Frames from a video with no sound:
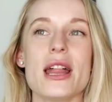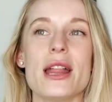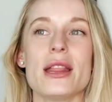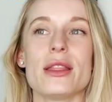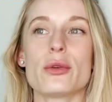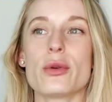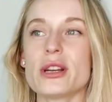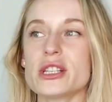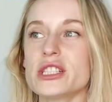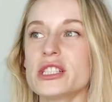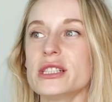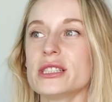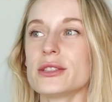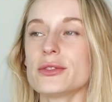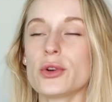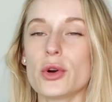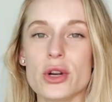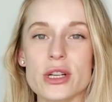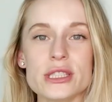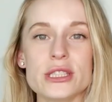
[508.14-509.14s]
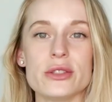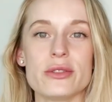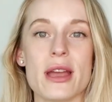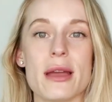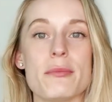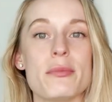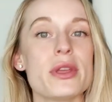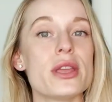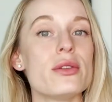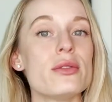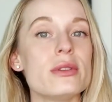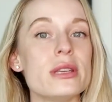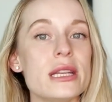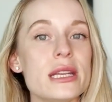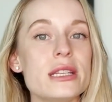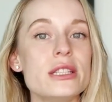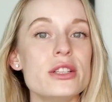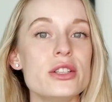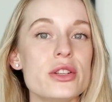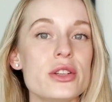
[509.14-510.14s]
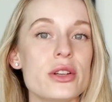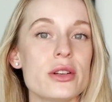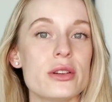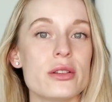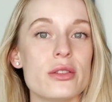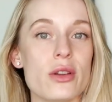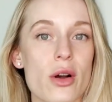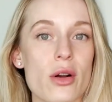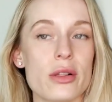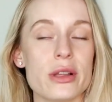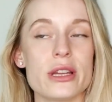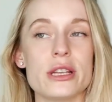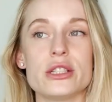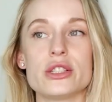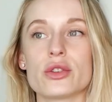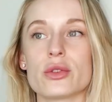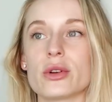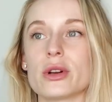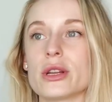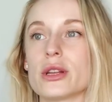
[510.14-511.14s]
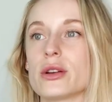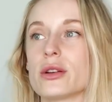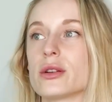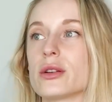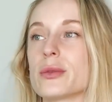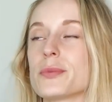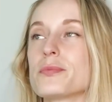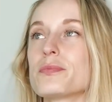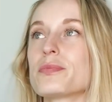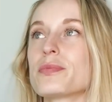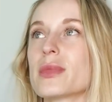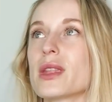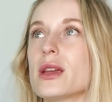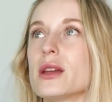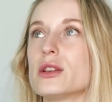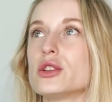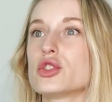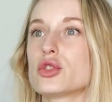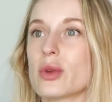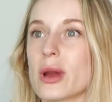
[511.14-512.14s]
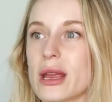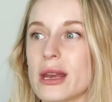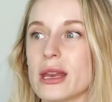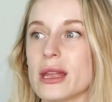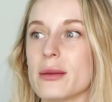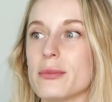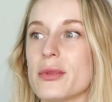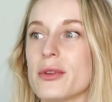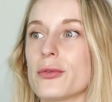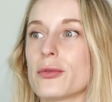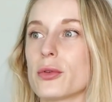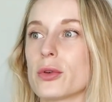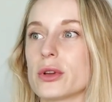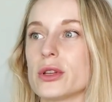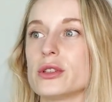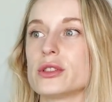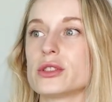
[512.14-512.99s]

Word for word: The question is, of course you can, but you need to do your knowledge or your training before you